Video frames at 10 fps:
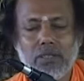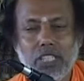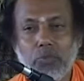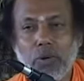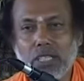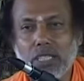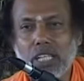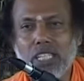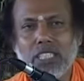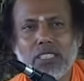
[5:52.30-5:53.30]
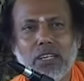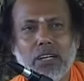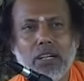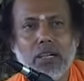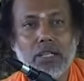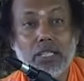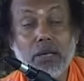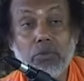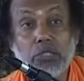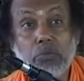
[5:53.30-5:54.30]
This person is,
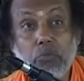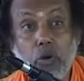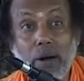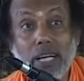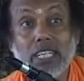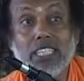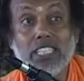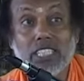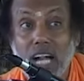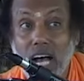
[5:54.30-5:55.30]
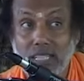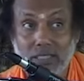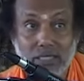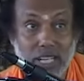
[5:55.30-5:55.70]
they must be provided the chance.